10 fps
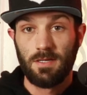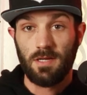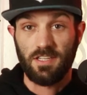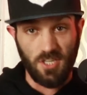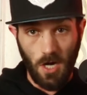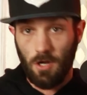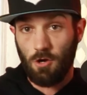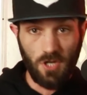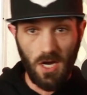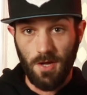It's gun
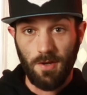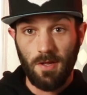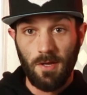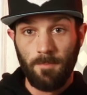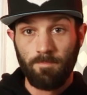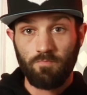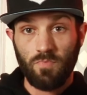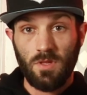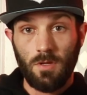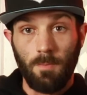on gun.
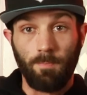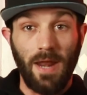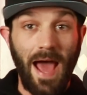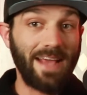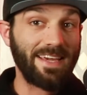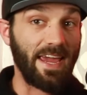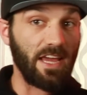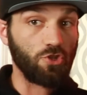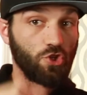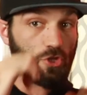But I
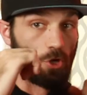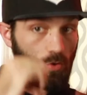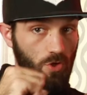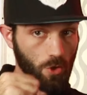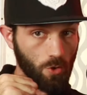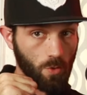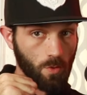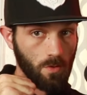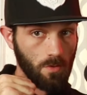can't shoot you